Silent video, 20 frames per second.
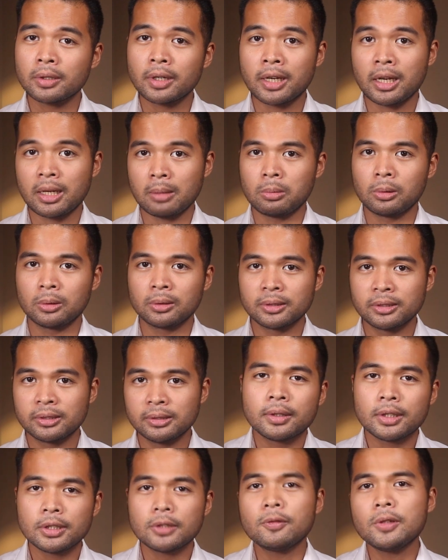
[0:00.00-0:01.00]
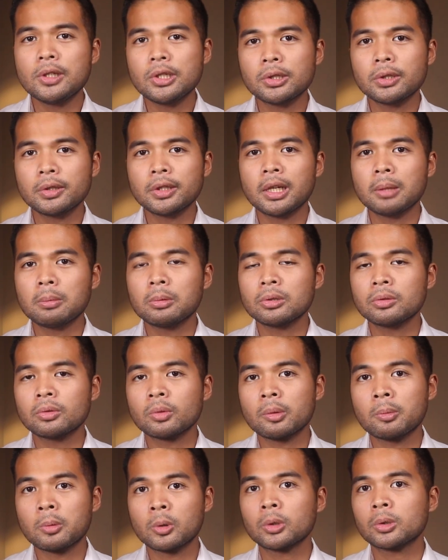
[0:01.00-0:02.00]
enabled. This feature enables
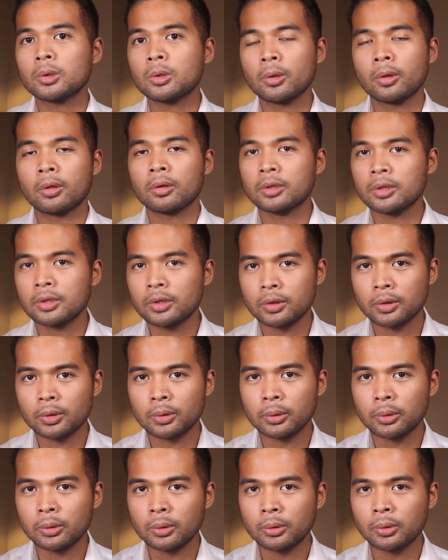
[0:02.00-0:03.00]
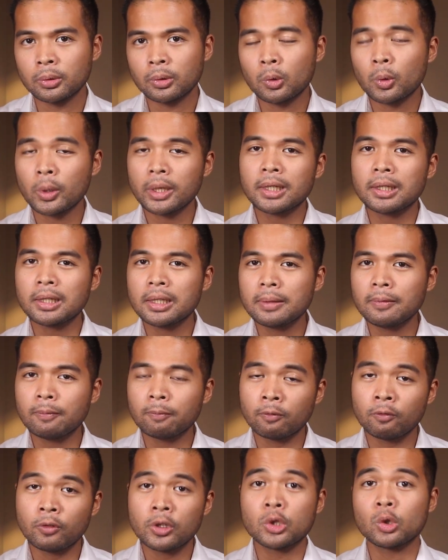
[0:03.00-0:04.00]
report authors to
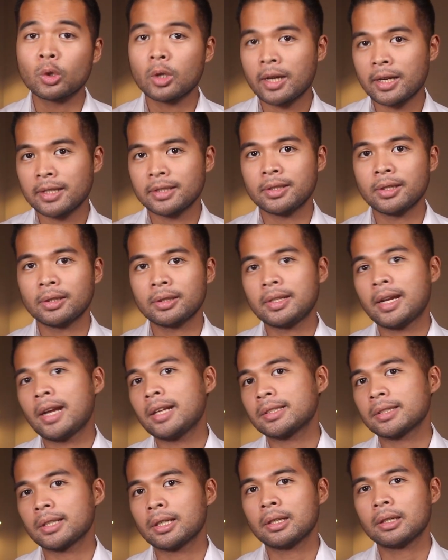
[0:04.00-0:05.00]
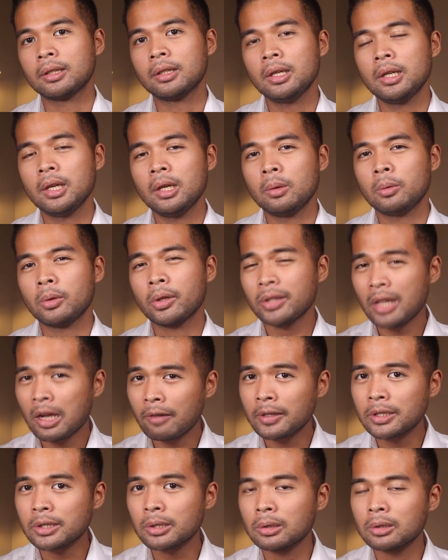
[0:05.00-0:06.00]
quickly visualize their data without
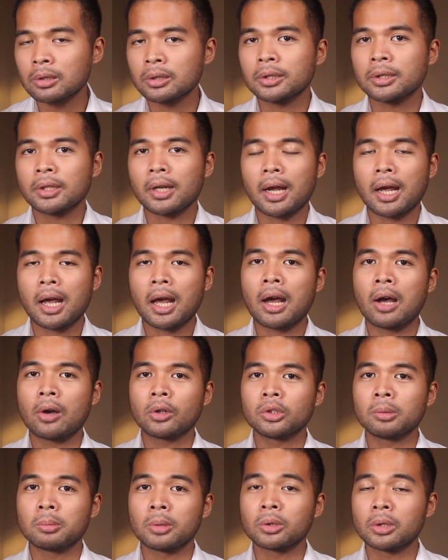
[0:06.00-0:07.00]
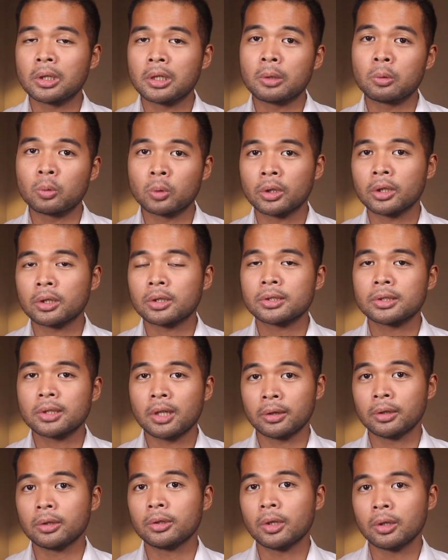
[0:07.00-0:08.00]
having to learn how the modeling works
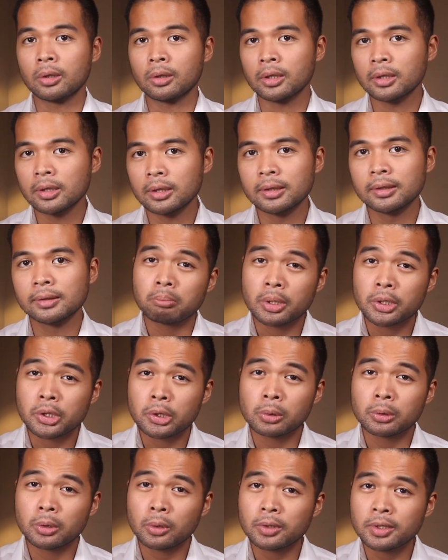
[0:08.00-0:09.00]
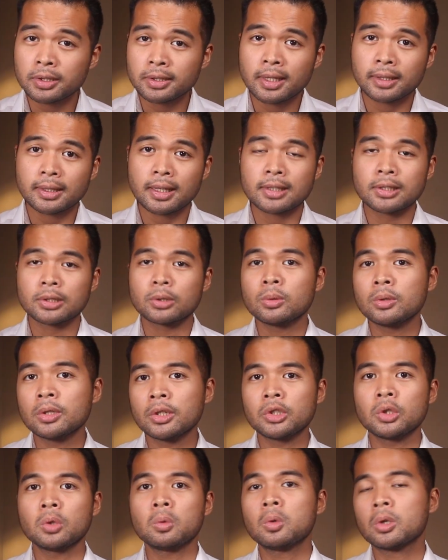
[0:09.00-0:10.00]
under the hood. But you'll notice that as soon
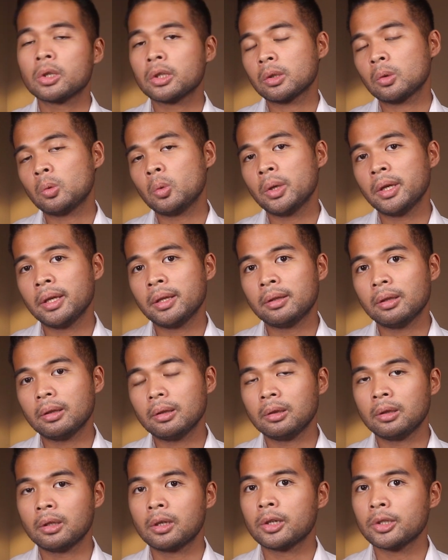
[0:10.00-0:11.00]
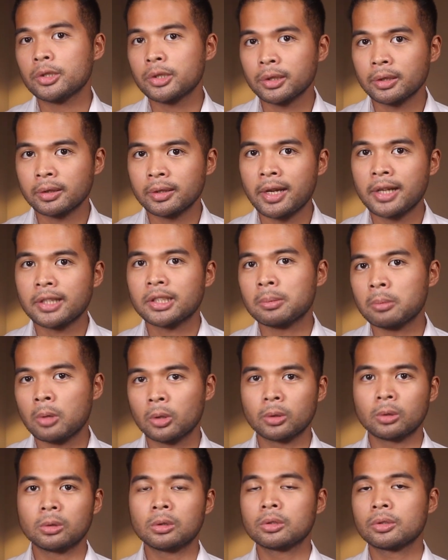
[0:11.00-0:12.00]
as you work with larger data
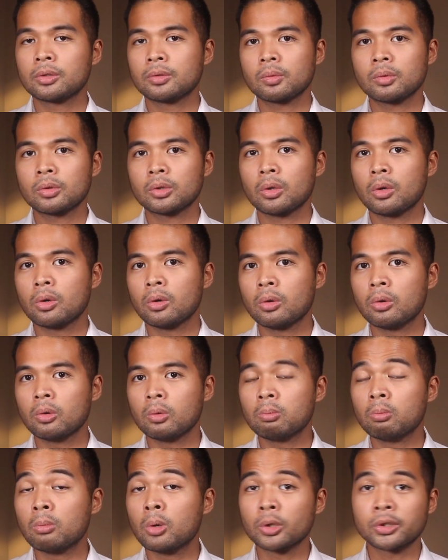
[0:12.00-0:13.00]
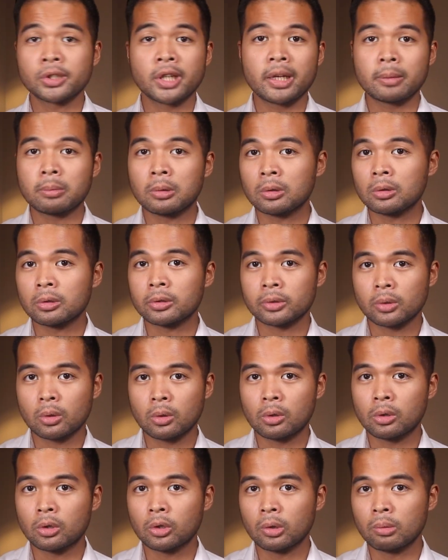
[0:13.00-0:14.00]
models, so more tables
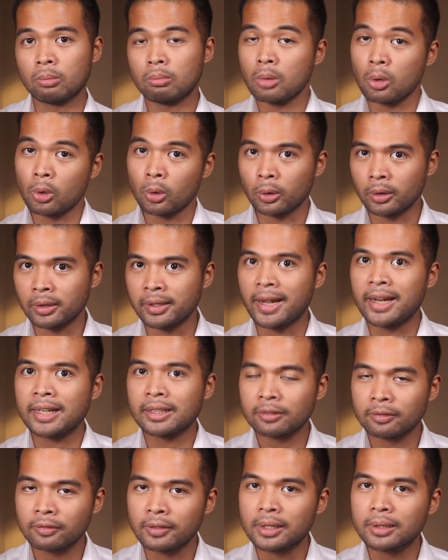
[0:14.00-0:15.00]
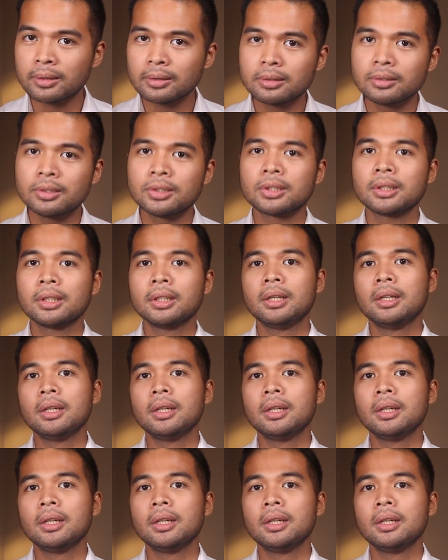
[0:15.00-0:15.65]
or more date fields,